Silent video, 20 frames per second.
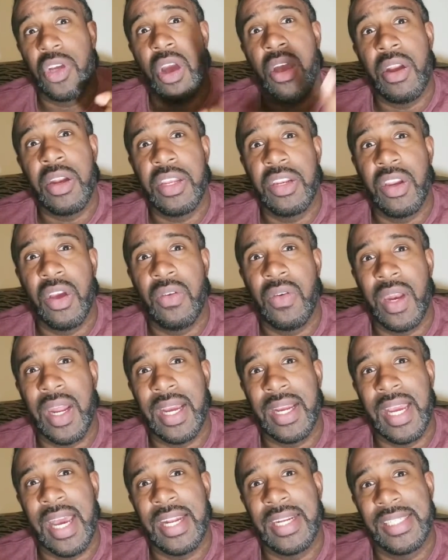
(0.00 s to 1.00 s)
you already know what I
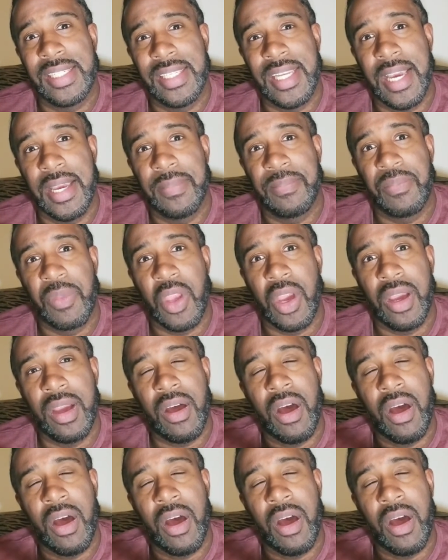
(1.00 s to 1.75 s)
got to say. All right.